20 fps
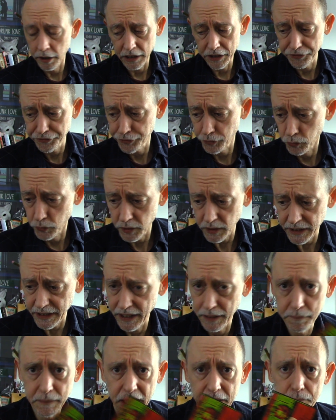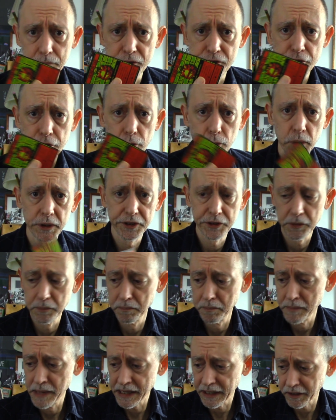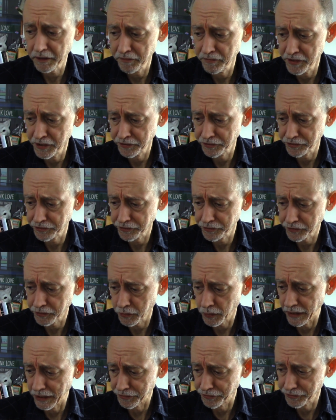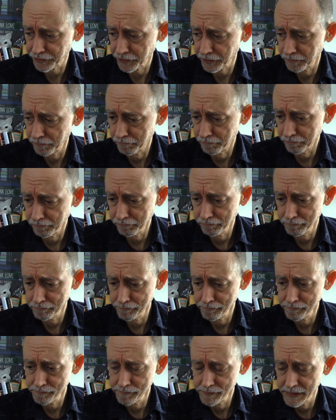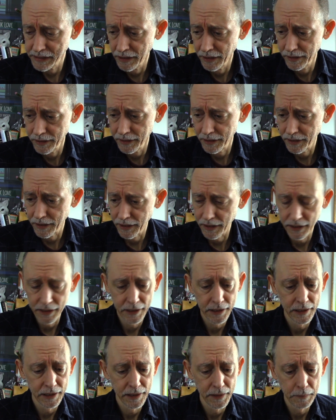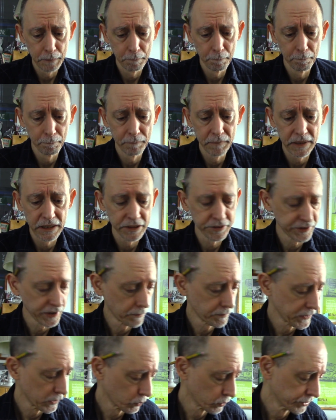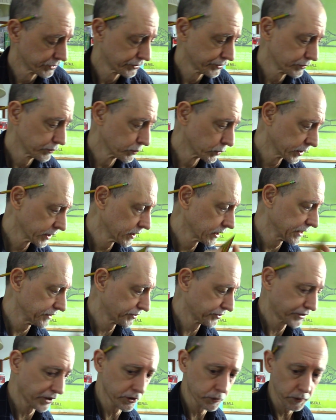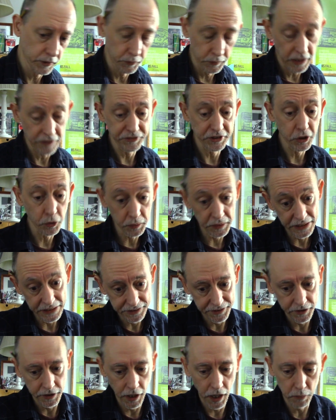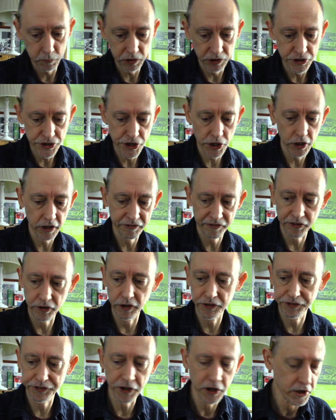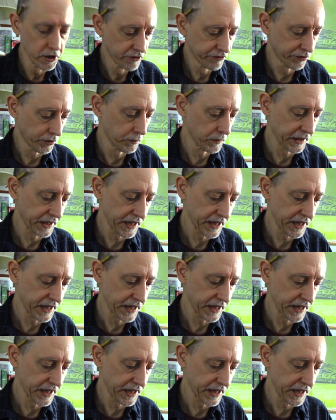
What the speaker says: right, so really I'm not sure what to make of this quest. Except that we're going to get stuck with it. We have to go get the Goblin Jar first from the